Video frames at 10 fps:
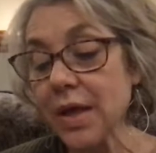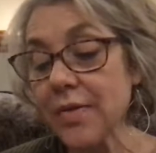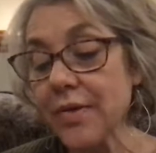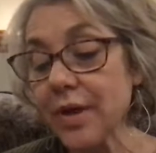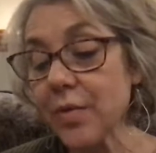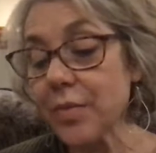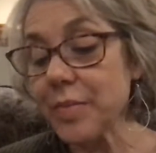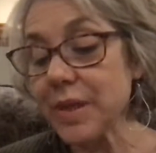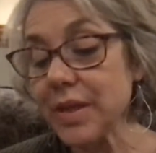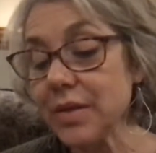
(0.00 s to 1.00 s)
There were
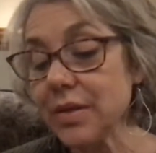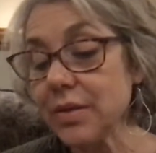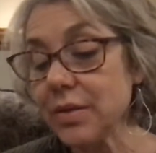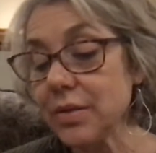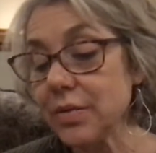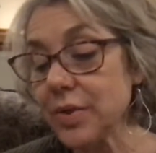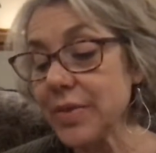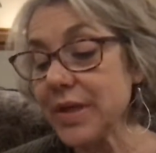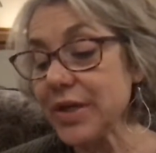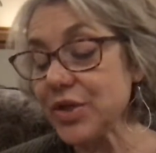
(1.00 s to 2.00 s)
men,
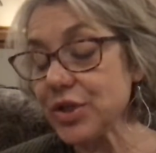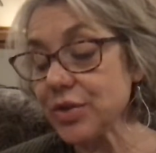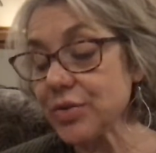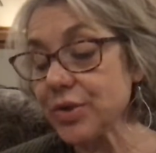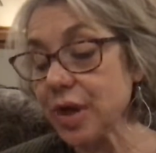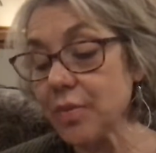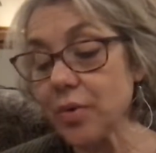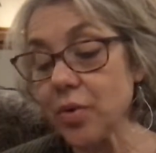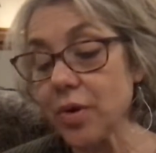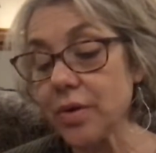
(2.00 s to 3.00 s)
women, and children on
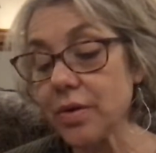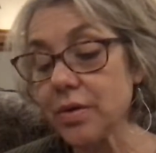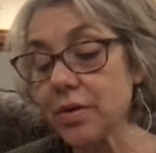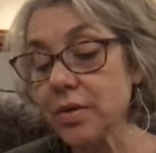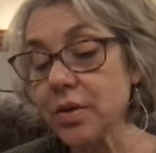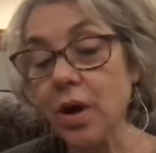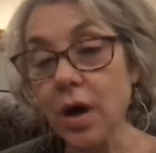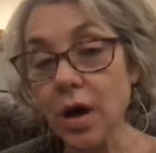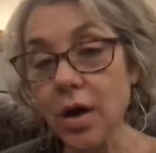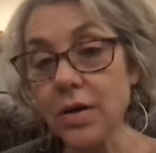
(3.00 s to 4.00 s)
board.
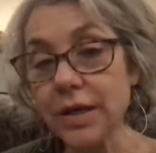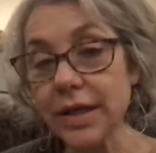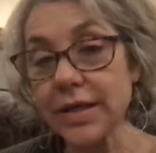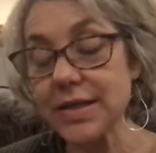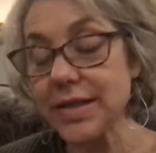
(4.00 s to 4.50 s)
All landed